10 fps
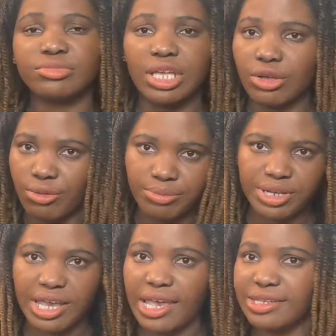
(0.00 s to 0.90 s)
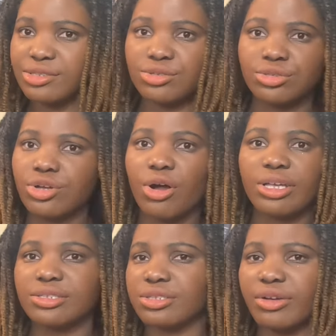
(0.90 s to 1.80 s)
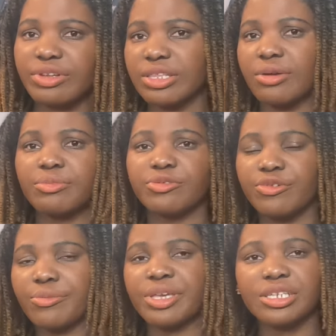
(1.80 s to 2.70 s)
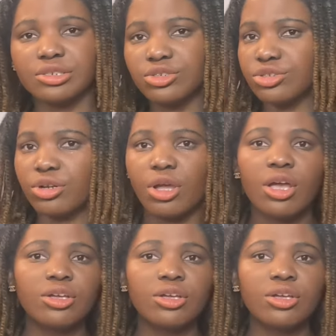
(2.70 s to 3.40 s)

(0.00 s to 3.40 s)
the compliance to talk and stuff like that before making the choice.